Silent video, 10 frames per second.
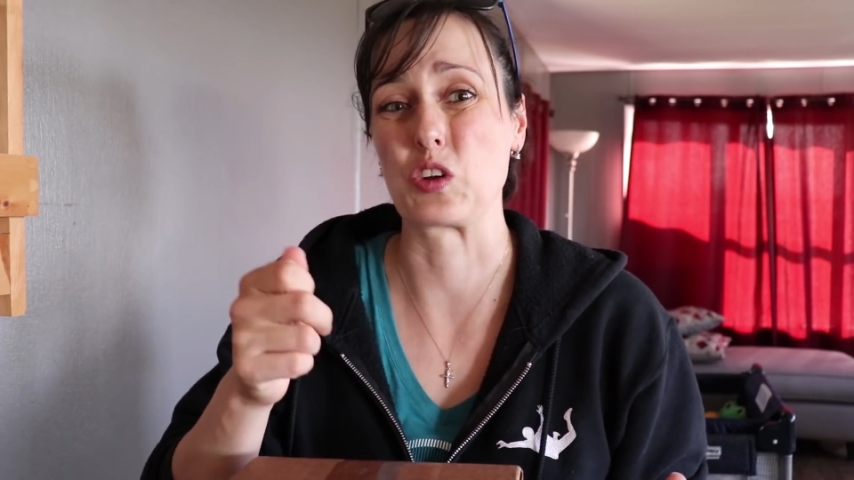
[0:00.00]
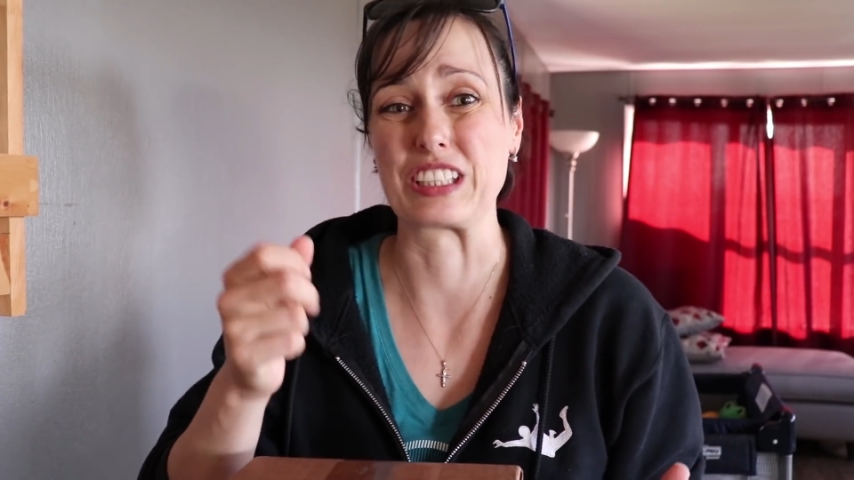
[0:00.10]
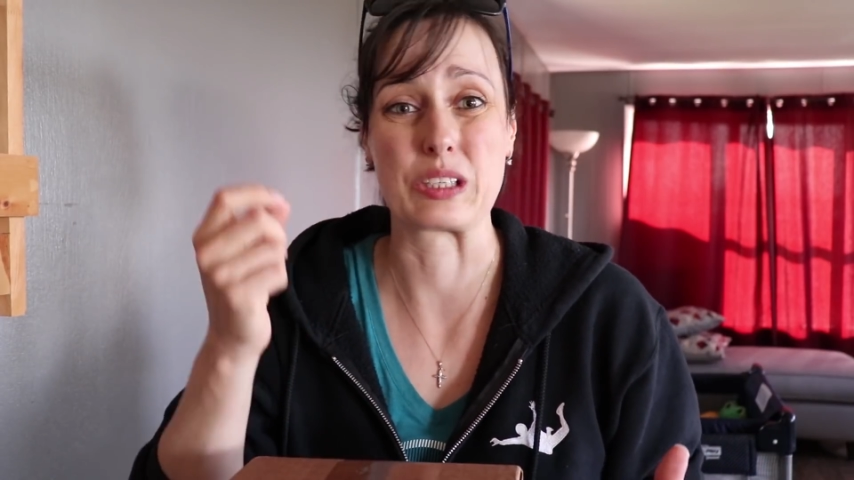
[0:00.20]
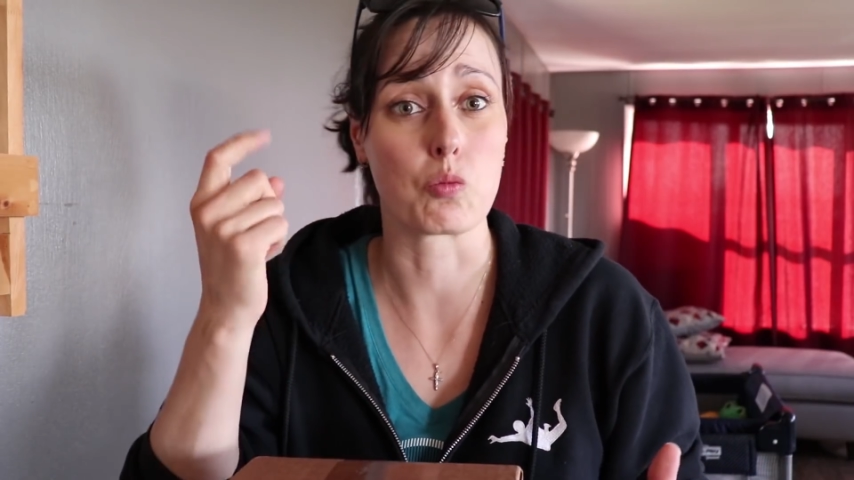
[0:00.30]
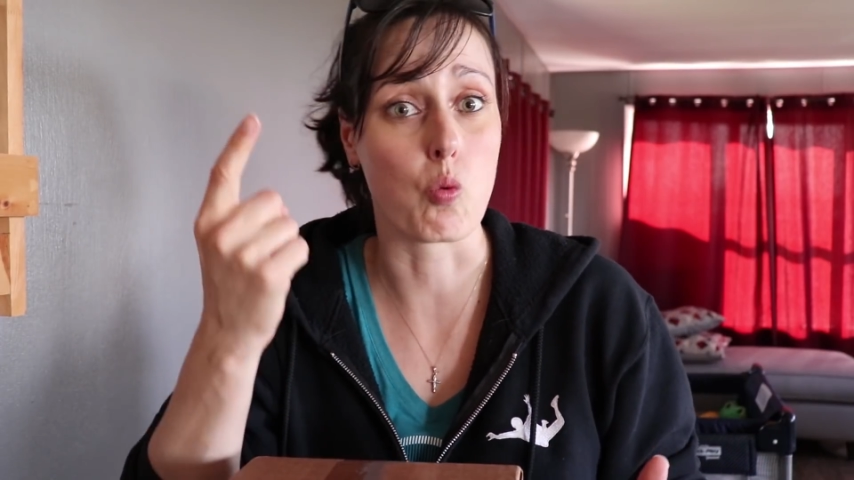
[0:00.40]

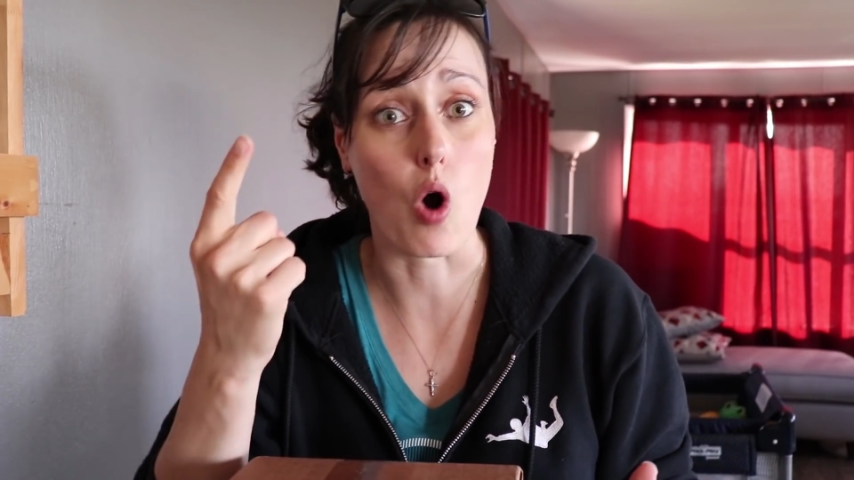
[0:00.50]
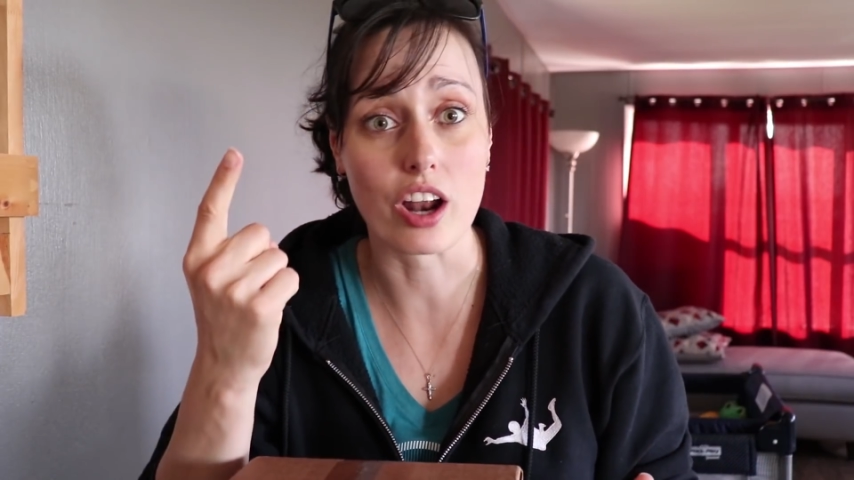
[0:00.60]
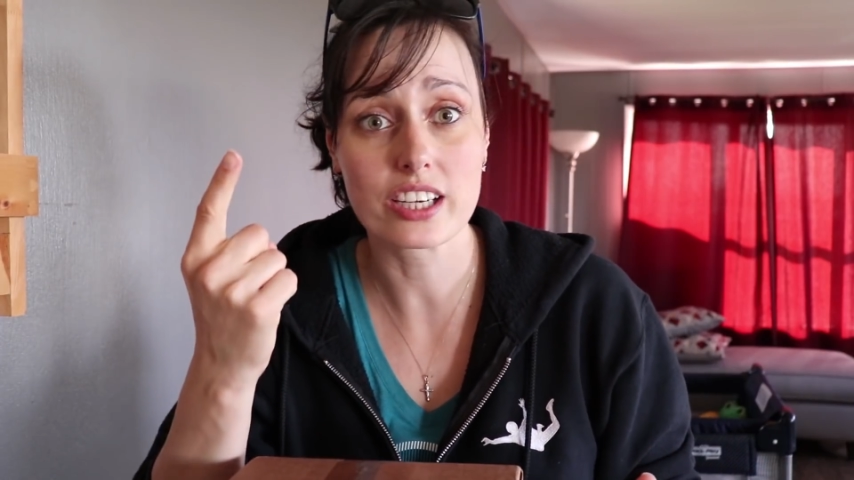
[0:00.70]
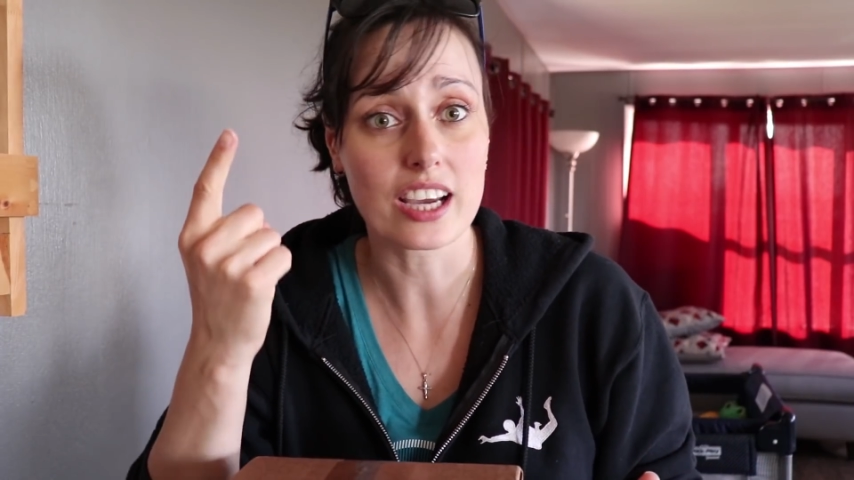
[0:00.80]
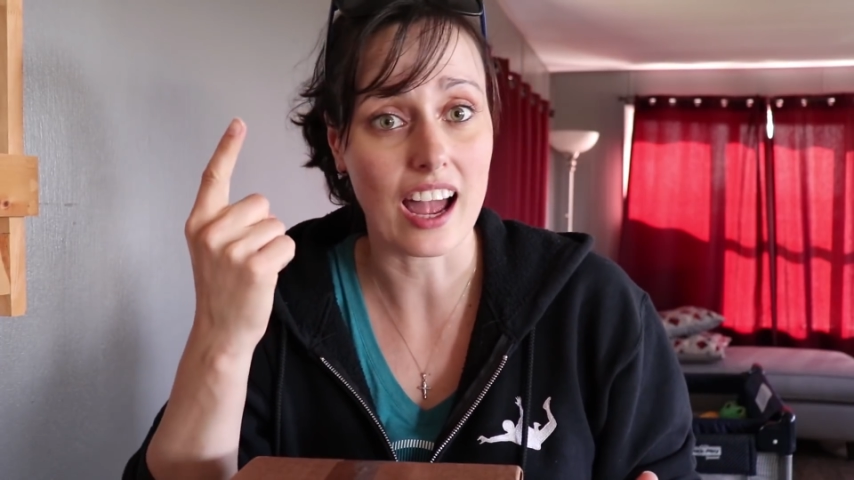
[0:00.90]
only
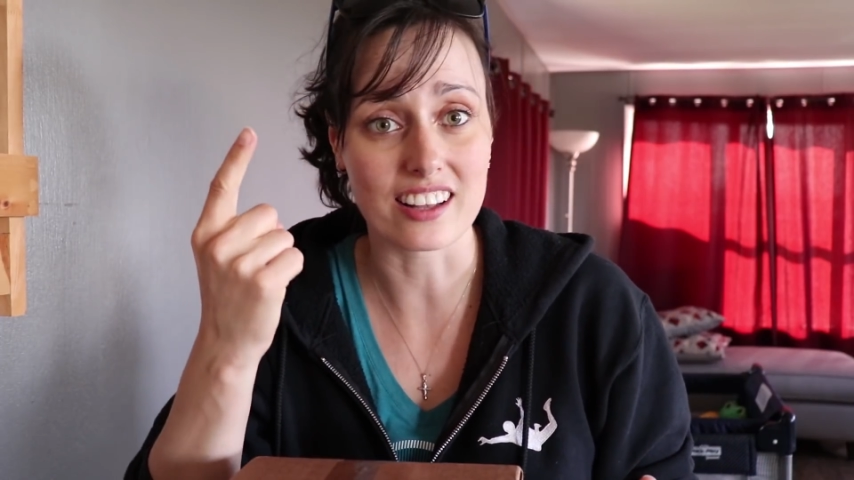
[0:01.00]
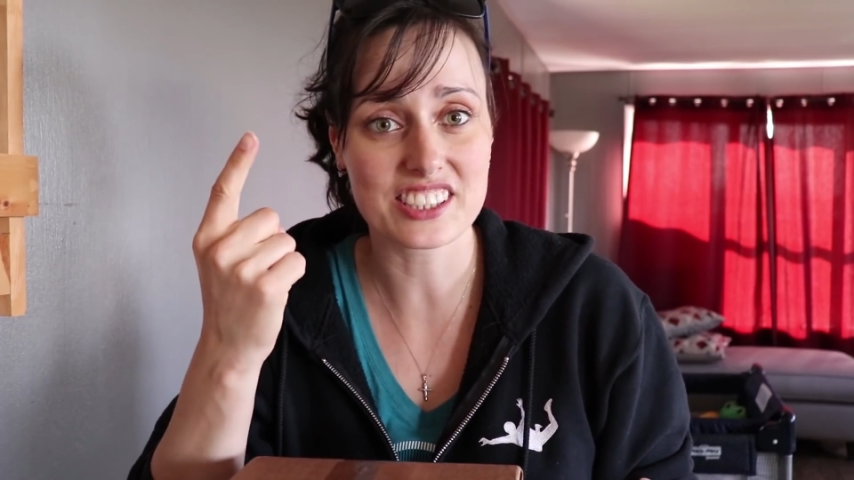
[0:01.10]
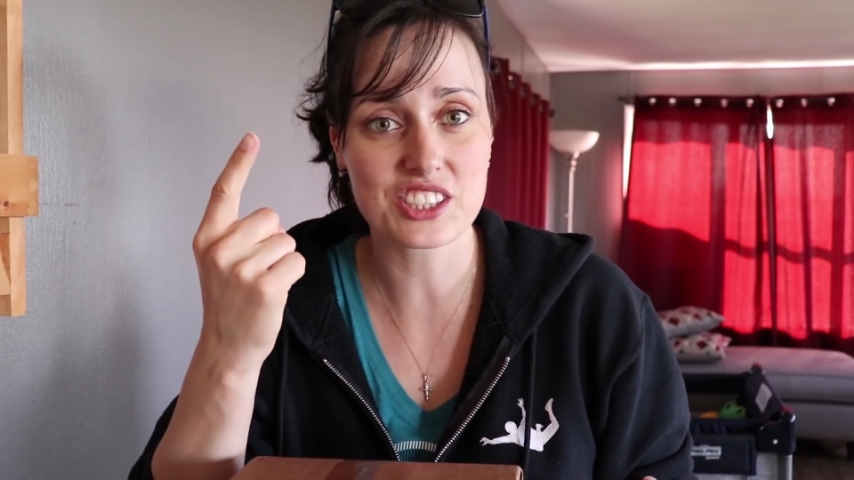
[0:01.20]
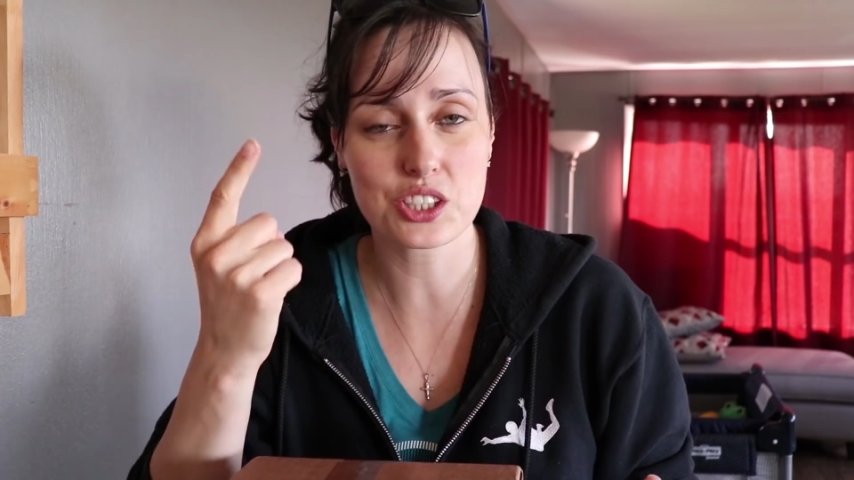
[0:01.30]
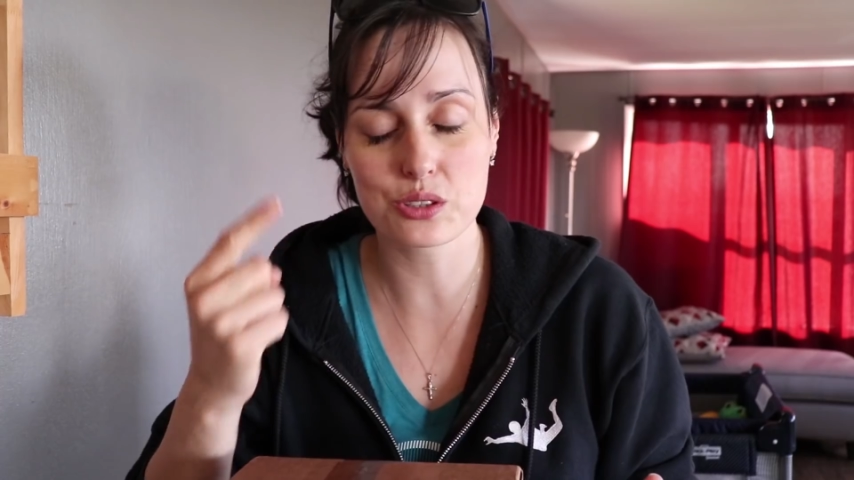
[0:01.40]
one
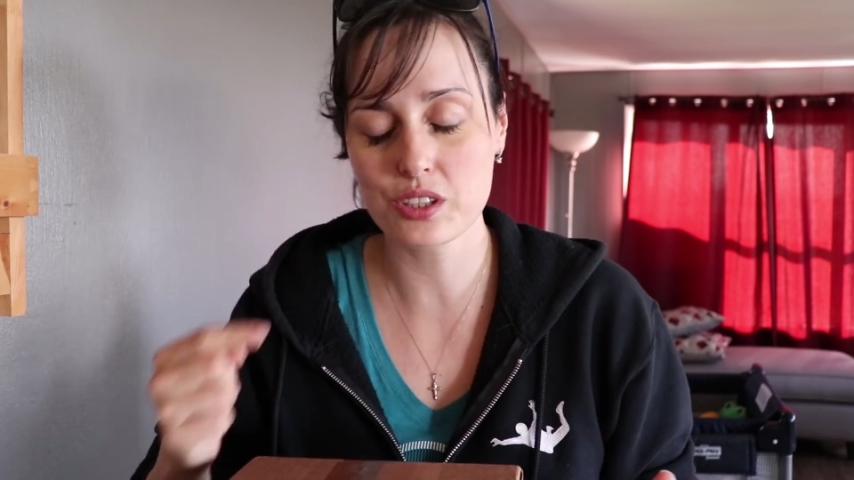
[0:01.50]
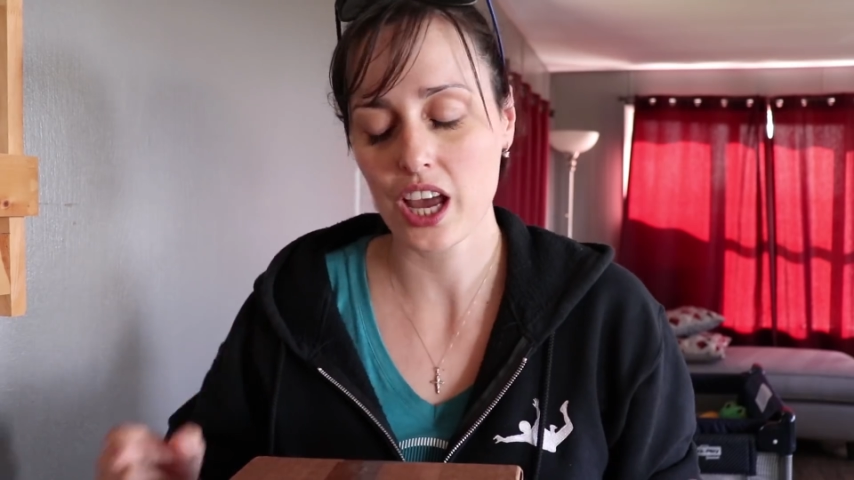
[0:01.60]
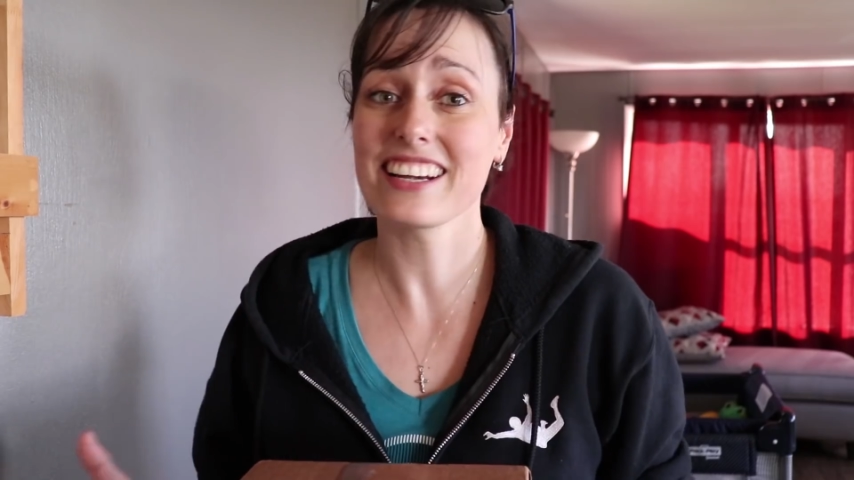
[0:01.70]
altitude.